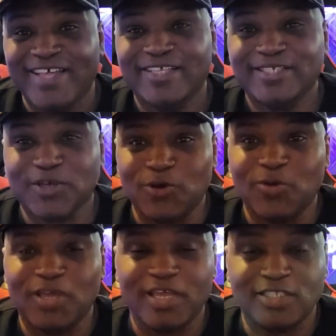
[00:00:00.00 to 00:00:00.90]

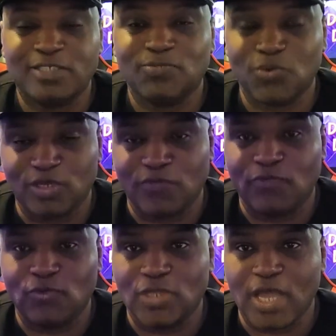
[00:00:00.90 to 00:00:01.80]
so it's
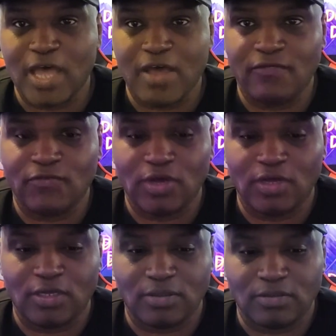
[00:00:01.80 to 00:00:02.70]
wonderful to have
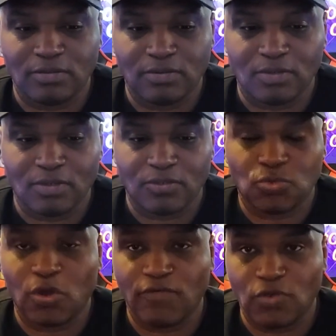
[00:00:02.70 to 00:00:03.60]
a
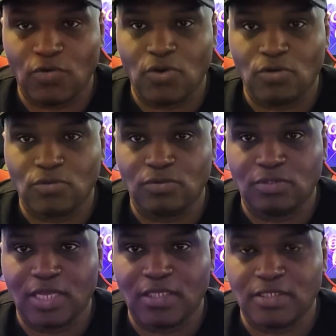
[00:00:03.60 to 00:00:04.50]
12-year-old
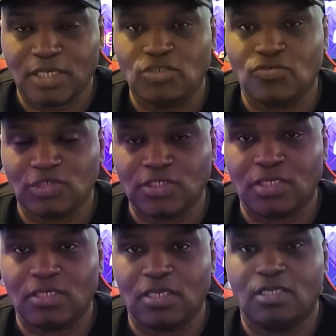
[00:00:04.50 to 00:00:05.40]
that's
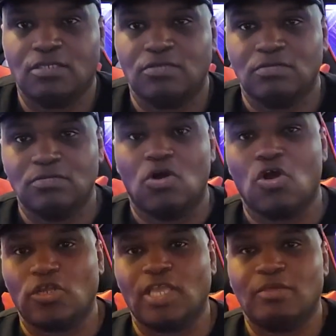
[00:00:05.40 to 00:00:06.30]
interested in
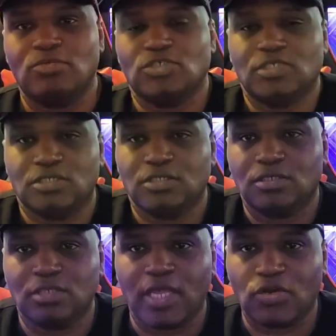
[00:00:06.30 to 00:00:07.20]
arcade machines
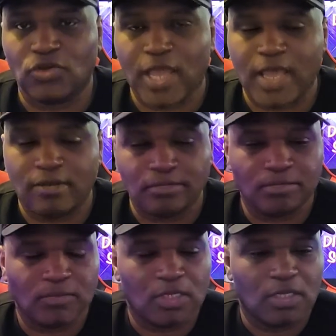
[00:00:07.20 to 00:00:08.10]
like her dad.
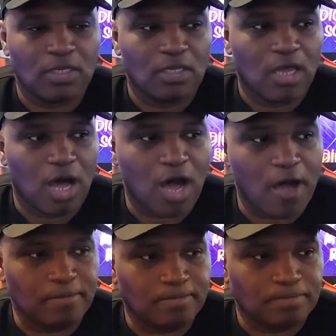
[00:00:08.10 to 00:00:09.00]
Um,